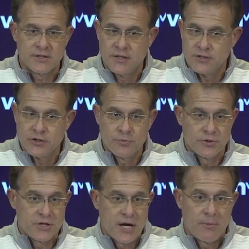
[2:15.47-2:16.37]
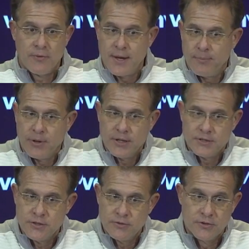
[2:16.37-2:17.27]
did a super job on that play
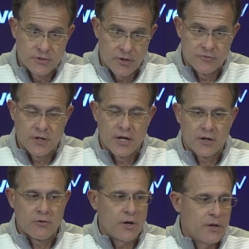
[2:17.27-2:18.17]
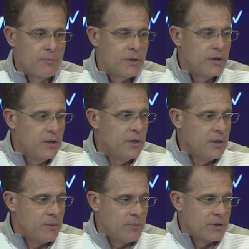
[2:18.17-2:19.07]
too, deserves a lot of credit. But
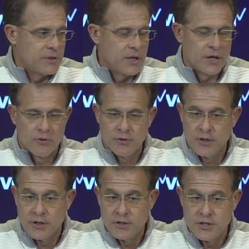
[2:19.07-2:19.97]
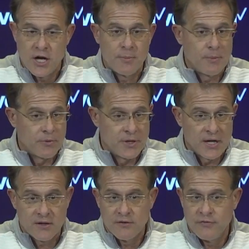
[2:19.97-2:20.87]
Harold did a good job. He
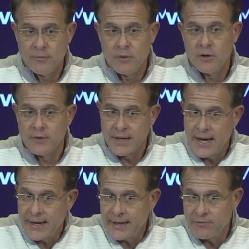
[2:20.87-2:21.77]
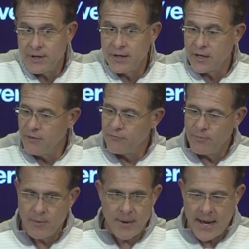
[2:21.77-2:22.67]
protected the football. The guy tried to come
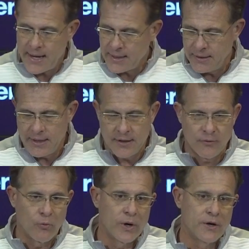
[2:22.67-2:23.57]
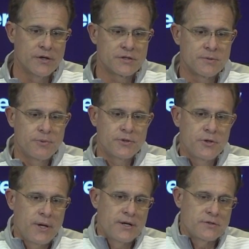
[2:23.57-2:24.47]
from the back, and he had the awareness to put two
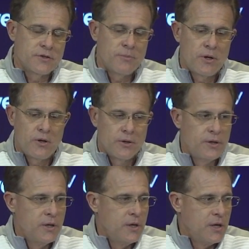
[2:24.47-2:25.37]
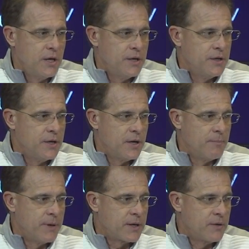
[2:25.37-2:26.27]
hands on the ball and ended up
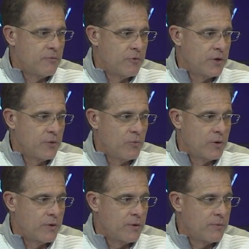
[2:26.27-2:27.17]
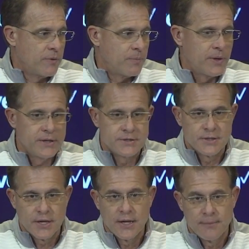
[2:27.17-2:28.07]
making really one of the plays of
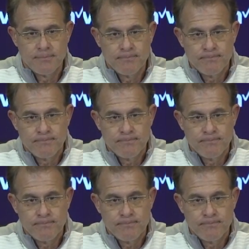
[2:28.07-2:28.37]
the game.